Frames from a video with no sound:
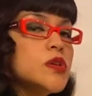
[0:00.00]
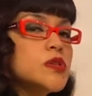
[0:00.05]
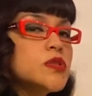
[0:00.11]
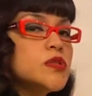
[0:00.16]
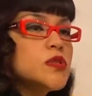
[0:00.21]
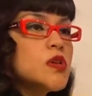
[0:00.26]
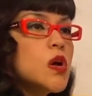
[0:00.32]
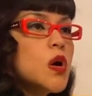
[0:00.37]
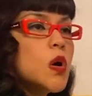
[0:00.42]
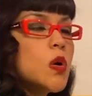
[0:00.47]

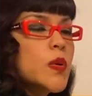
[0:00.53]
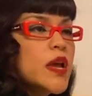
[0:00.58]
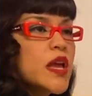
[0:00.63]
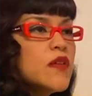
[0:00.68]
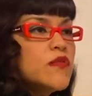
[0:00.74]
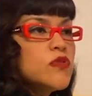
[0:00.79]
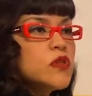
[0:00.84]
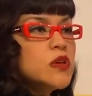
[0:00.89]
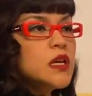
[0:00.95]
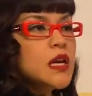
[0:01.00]
So
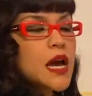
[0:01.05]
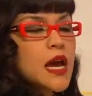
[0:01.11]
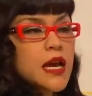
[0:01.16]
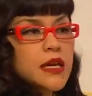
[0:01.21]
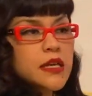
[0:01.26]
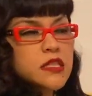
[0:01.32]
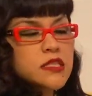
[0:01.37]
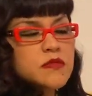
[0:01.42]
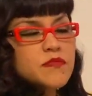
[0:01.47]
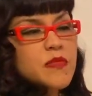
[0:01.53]
if you
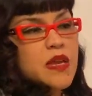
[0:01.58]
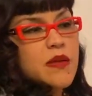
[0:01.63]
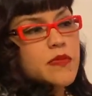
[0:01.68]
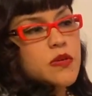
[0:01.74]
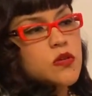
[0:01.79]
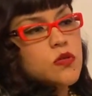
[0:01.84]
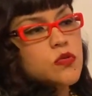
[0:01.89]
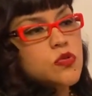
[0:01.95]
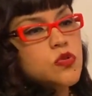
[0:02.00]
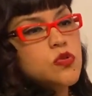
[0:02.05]
guys, maybe
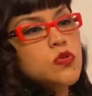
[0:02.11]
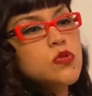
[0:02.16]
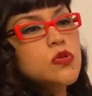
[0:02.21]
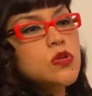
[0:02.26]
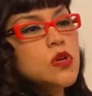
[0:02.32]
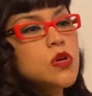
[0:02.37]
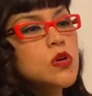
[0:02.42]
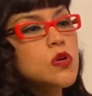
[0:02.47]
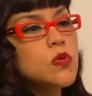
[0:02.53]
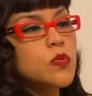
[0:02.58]
you do
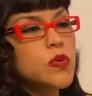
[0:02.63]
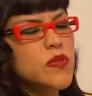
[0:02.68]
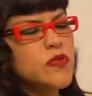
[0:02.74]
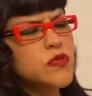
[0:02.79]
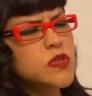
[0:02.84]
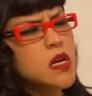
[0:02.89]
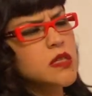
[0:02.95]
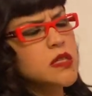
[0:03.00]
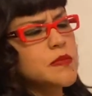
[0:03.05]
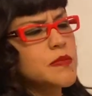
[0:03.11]
know, we've
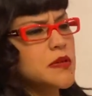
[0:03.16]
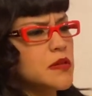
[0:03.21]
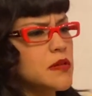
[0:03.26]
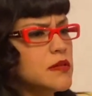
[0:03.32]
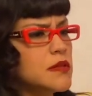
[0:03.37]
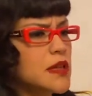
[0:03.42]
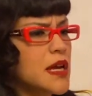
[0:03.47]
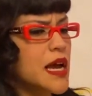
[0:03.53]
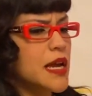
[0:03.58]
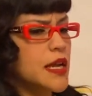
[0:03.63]
talked
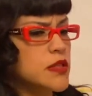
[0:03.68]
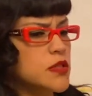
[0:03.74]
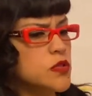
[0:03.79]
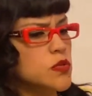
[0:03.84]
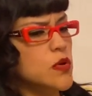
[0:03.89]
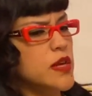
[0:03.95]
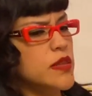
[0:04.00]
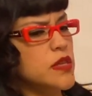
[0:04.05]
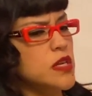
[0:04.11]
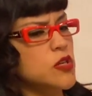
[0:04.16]
about kites,
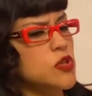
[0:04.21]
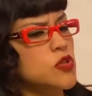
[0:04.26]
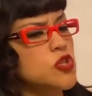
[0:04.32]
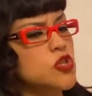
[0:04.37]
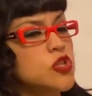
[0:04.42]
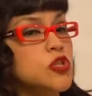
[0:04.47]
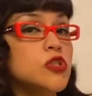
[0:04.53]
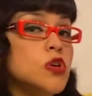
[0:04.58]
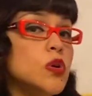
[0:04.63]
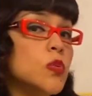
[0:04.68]
so I think you
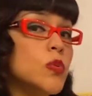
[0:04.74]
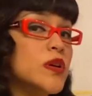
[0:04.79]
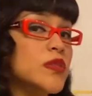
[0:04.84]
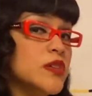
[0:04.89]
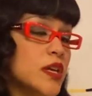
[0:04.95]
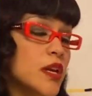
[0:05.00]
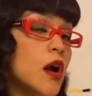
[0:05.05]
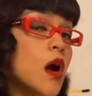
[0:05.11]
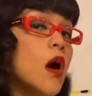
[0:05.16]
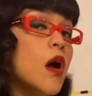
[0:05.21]
should know what
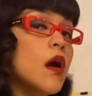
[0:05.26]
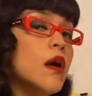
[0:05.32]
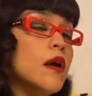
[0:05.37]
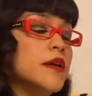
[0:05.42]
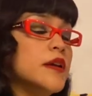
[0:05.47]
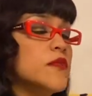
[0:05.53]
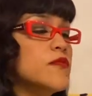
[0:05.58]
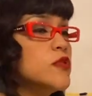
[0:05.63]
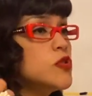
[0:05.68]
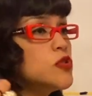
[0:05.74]
they are.
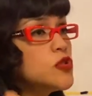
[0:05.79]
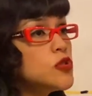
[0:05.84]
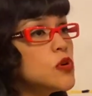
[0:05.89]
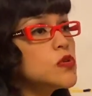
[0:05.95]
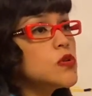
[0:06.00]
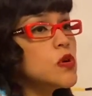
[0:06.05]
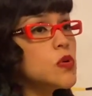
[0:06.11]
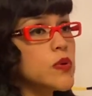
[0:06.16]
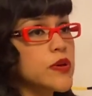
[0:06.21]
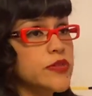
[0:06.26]
If you
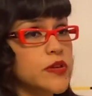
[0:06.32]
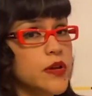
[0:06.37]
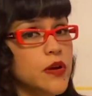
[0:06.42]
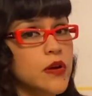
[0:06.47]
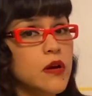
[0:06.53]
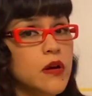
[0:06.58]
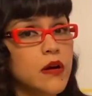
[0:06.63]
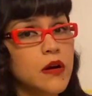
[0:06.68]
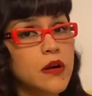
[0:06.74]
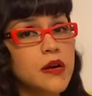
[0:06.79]
don't know what they
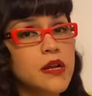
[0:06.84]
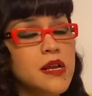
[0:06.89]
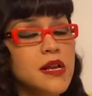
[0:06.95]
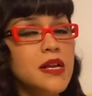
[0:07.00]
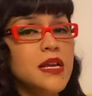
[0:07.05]
are,